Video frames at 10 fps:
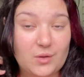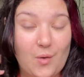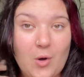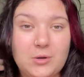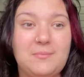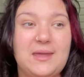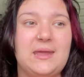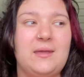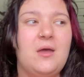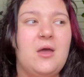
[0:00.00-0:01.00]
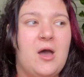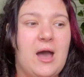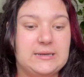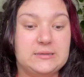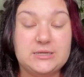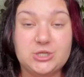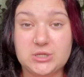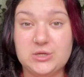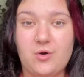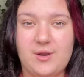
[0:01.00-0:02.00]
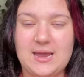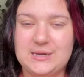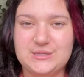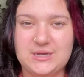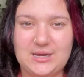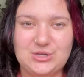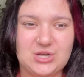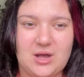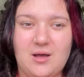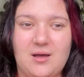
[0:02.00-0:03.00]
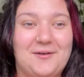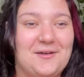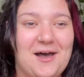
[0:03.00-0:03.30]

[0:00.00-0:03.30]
on me, I'd literally gone out into nature